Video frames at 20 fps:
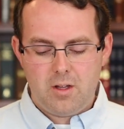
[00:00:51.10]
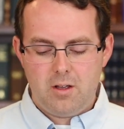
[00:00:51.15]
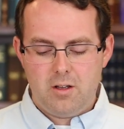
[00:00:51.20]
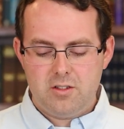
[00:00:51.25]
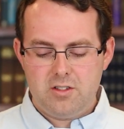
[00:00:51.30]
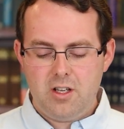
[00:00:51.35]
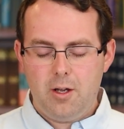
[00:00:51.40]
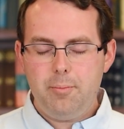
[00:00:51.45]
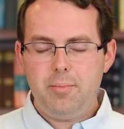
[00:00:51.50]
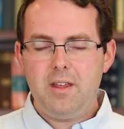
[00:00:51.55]

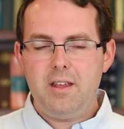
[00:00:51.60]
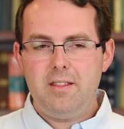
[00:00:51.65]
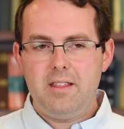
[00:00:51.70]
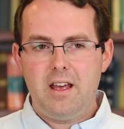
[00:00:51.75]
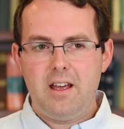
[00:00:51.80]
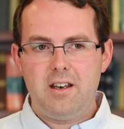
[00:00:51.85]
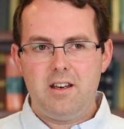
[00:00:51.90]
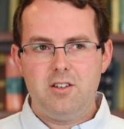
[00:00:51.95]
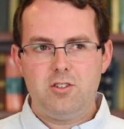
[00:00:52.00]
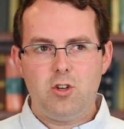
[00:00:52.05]
something
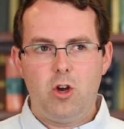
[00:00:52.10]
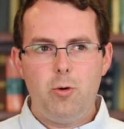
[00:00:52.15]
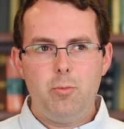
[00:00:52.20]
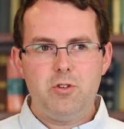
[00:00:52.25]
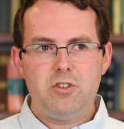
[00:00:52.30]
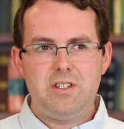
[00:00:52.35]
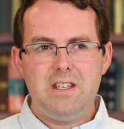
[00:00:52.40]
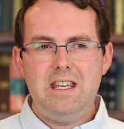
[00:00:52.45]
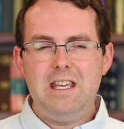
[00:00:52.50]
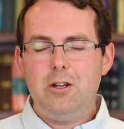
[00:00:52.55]
that is
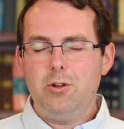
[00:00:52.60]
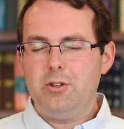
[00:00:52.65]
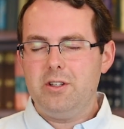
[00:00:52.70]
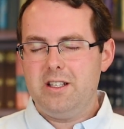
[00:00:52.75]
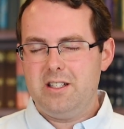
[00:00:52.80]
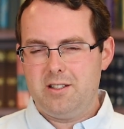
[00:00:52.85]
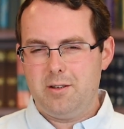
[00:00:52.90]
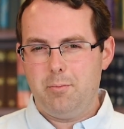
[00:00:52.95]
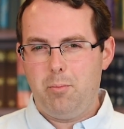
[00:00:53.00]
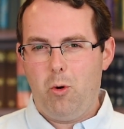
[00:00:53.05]
almost equally
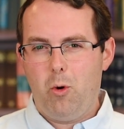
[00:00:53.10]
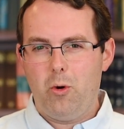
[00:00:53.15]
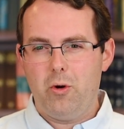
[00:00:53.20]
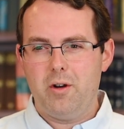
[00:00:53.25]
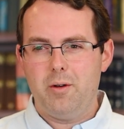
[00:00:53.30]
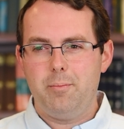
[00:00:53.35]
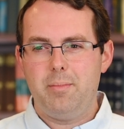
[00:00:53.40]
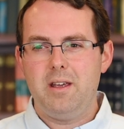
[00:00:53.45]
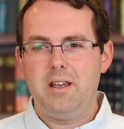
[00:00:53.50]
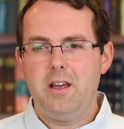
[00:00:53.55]
as
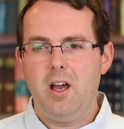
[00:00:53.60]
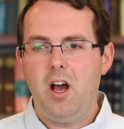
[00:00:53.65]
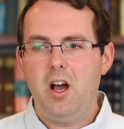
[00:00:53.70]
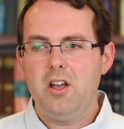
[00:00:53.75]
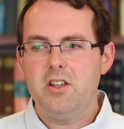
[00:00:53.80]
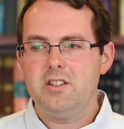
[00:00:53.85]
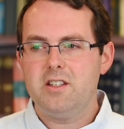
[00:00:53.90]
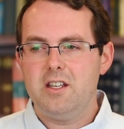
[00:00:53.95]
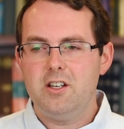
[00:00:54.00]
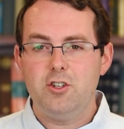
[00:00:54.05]
important
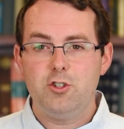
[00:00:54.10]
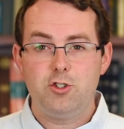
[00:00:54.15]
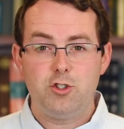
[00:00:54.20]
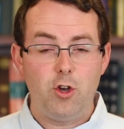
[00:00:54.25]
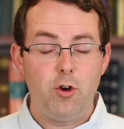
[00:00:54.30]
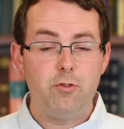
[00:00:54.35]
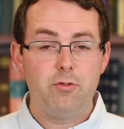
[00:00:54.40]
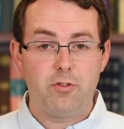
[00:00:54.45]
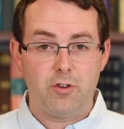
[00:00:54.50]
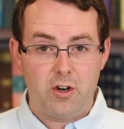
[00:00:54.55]
because it is
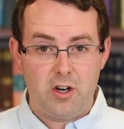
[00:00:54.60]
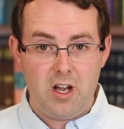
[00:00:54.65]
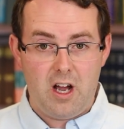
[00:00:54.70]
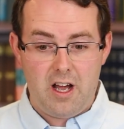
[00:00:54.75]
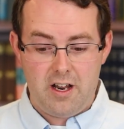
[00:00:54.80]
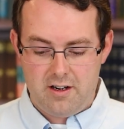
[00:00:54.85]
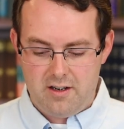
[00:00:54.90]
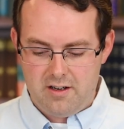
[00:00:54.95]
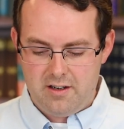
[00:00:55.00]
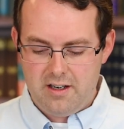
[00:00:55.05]
so
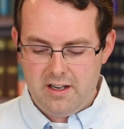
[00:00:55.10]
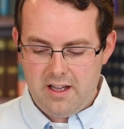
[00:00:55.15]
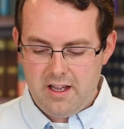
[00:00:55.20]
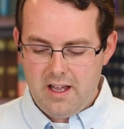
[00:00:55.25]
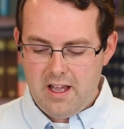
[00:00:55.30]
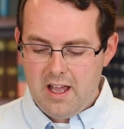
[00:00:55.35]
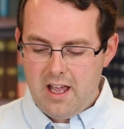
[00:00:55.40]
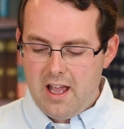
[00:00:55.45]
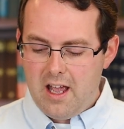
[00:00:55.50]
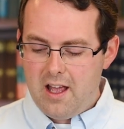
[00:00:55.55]
forgotten.
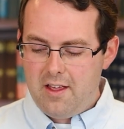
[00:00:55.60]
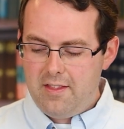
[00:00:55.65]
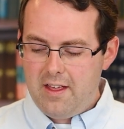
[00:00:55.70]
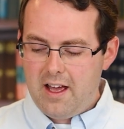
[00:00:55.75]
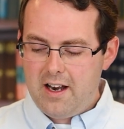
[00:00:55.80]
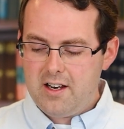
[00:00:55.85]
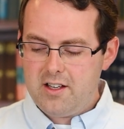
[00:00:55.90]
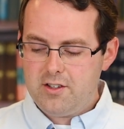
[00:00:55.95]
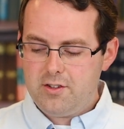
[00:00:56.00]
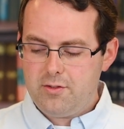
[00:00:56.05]
And
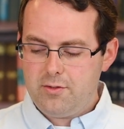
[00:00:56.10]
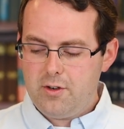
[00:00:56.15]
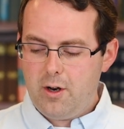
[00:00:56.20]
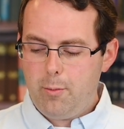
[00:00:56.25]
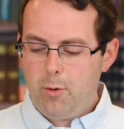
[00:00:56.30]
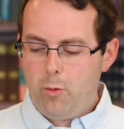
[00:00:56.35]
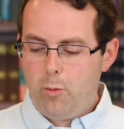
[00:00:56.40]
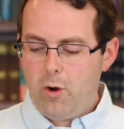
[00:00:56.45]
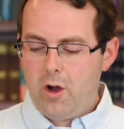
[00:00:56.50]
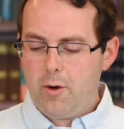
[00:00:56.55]
that is,
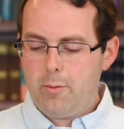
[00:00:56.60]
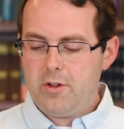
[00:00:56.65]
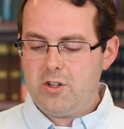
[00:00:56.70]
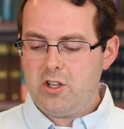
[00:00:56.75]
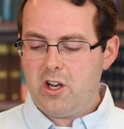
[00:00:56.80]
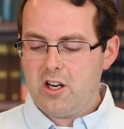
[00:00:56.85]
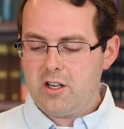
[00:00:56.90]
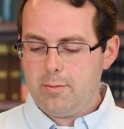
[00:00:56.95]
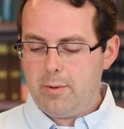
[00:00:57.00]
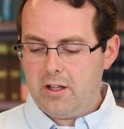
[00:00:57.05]
number 1, we
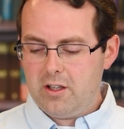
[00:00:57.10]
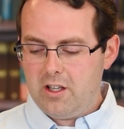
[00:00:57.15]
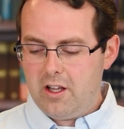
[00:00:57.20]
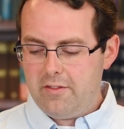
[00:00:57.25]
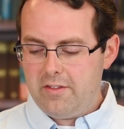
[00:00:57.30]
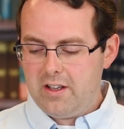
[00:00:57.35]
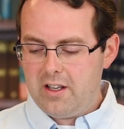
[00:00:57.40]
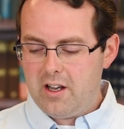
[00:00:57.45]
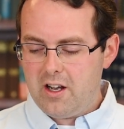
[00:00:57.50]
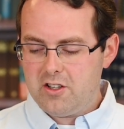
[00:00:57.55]
talked about
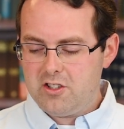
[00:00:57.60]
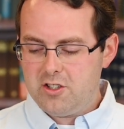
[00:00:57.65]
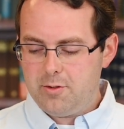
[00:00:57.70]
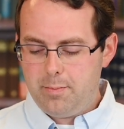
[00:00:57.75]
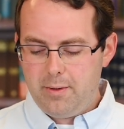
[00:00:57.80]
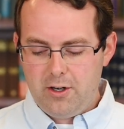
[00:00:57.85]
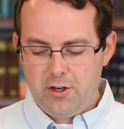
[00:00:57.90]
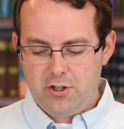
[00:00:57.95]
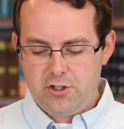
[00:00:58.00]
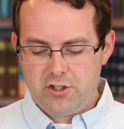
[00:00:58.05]
loving God
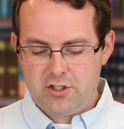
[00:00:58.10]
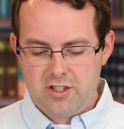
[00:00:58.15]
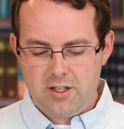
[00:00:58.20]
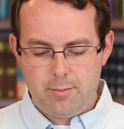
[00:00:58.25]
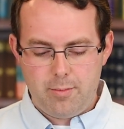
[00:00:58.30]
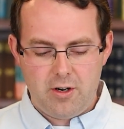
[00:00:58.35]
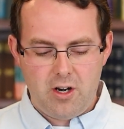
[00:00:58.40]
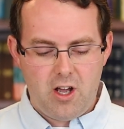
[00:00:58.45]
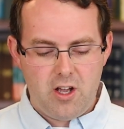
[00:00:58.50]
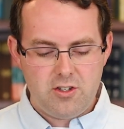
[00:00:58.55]
spiritually,
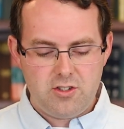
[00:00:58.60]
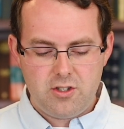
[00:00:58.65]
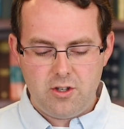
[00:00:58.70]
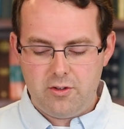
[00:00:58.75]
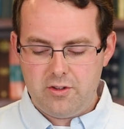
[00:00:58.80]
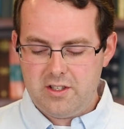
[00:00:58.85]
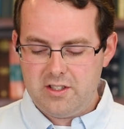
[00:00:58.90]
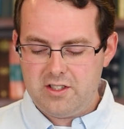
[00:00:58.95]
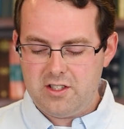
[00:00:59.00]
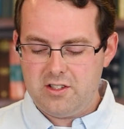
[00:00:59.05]
but also
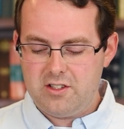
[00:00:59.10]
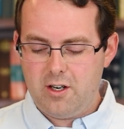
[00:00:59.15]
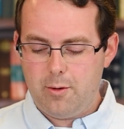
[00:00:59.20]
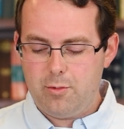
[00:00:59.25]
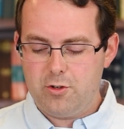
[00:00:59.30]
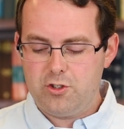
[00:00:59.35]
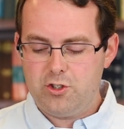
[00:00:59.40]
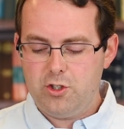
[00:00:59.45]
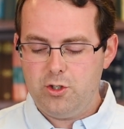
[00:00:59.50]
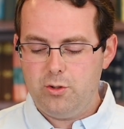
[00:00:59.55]
this is
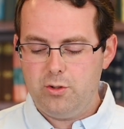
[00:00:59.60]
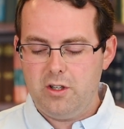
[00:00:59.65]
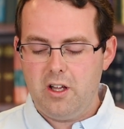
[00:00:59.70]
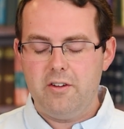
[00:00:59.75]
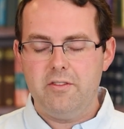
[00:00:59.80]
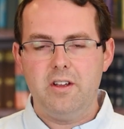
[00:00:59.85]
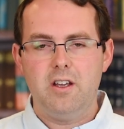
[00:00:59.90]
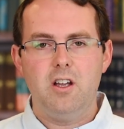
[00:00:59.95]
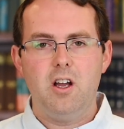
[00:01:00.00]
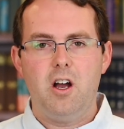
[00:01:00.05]
number 2,
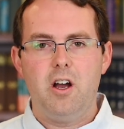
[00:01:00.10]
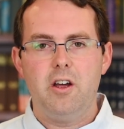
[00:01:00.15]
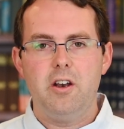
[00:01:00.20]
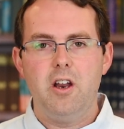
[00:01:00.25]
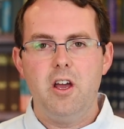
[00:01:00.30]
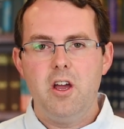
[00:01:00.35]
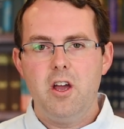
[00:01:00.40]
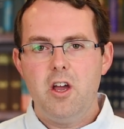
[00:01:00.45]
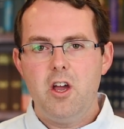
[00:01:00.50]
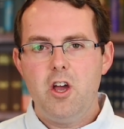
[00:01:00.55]
loving God
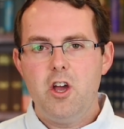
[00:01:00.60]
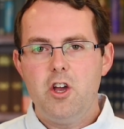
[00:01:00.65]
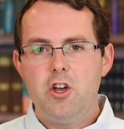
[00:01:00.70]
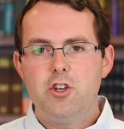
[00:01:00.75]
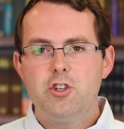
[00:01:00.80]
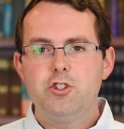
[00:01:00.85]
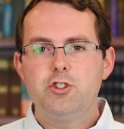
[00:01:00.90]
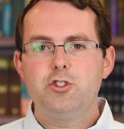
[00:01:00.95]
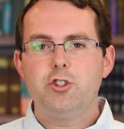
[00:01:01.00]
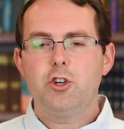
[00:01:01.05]

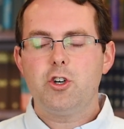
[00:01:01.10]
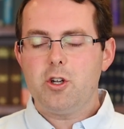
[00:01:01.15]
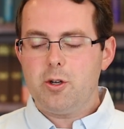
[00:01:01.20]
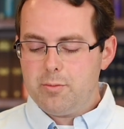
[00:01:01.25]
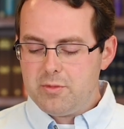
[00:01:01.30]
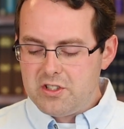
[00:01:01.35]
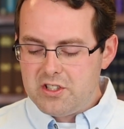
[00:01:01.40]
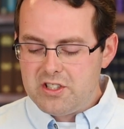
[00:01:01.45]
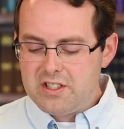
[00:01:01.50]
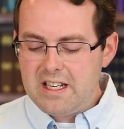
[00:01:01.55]

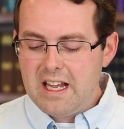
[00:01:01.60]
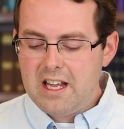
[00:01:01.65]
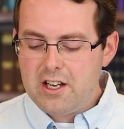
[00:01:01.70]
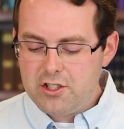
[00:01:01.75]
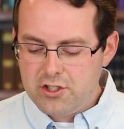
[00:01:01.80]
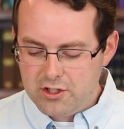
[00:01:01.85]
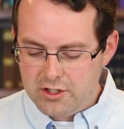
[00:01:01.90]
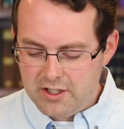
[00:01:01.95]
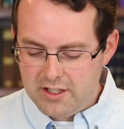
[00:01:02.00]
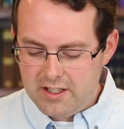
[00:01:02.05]

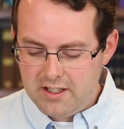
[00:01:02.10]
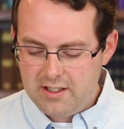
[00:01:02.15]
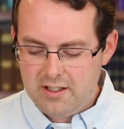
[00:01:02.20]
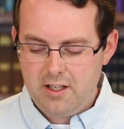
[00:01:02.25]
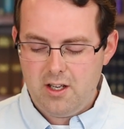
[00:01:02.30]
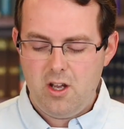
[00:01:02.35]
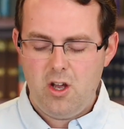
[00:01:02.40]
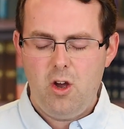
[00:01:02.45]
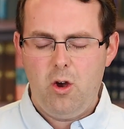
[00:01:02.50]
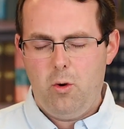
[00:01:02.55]
circumstantially.
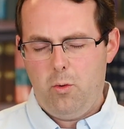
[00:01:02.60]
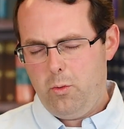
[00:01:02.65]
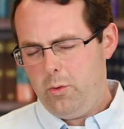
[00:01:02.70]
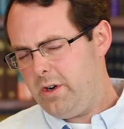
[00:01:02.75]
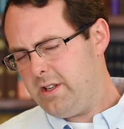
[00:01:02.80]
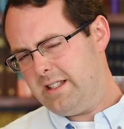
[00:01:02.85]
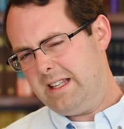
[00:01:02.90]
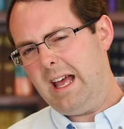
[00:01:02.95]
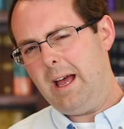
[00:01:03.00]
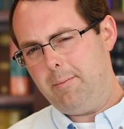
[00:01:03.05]
What
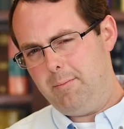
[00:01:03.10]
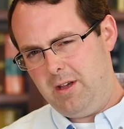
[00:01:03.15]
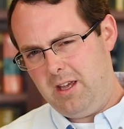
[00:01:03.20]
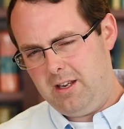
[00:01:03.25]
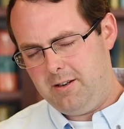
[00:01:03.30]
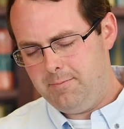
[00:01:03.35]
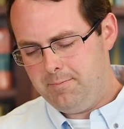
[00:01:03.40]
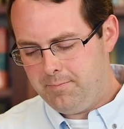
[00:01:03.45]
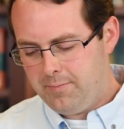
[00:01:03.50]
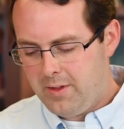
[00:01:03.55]
does that
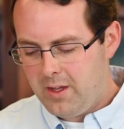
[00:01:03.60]
mean?